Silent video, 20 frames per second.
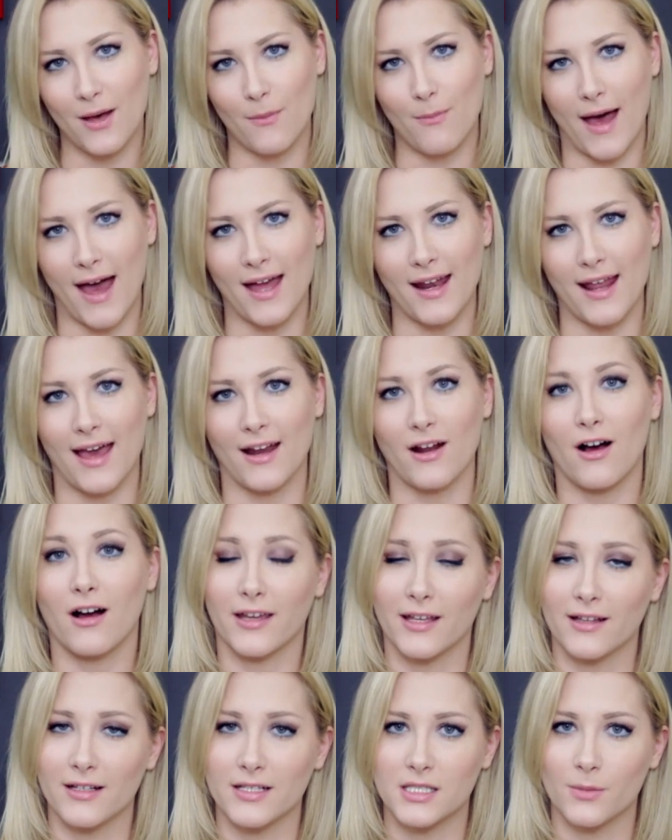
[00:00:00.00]
Matt at
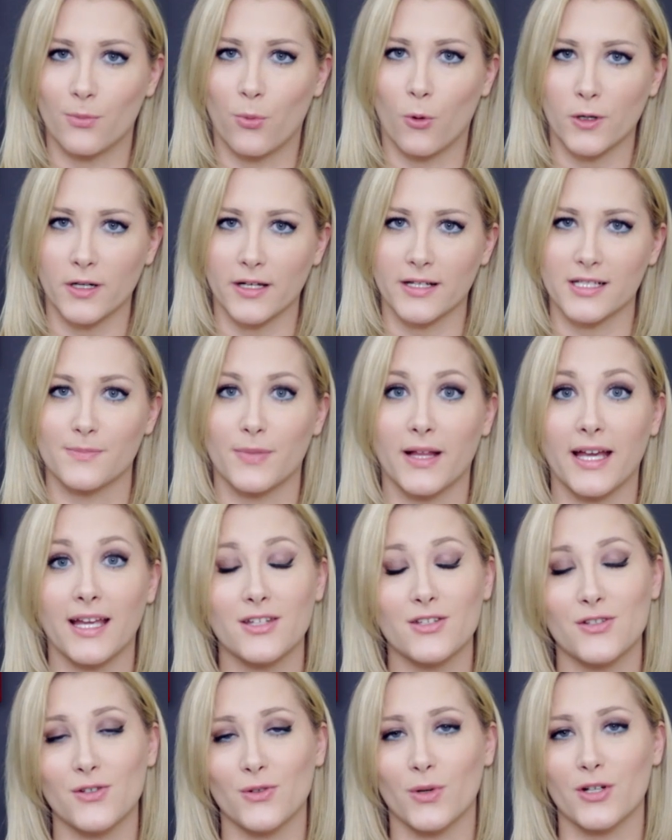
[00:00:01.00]
Oculus Support
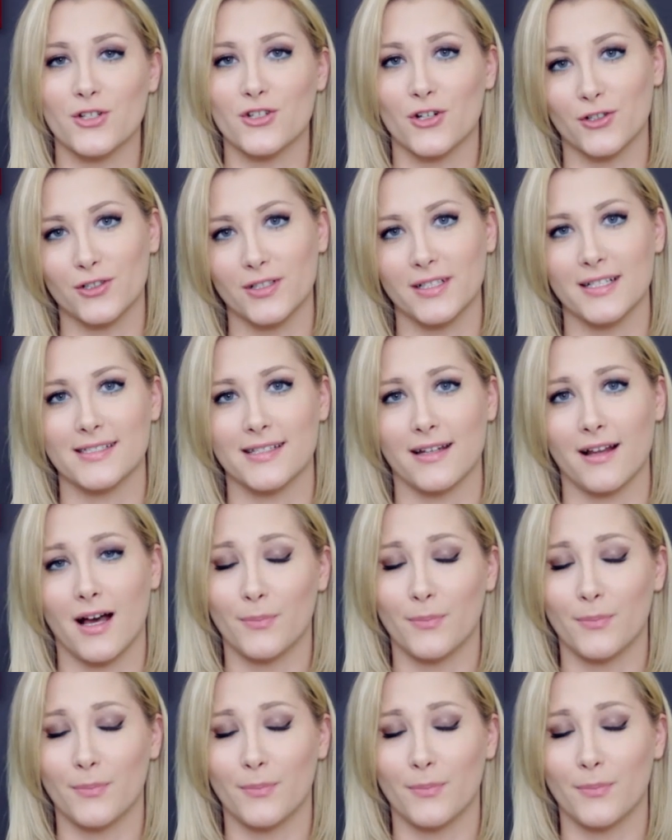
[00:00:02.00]
explained to a journalist at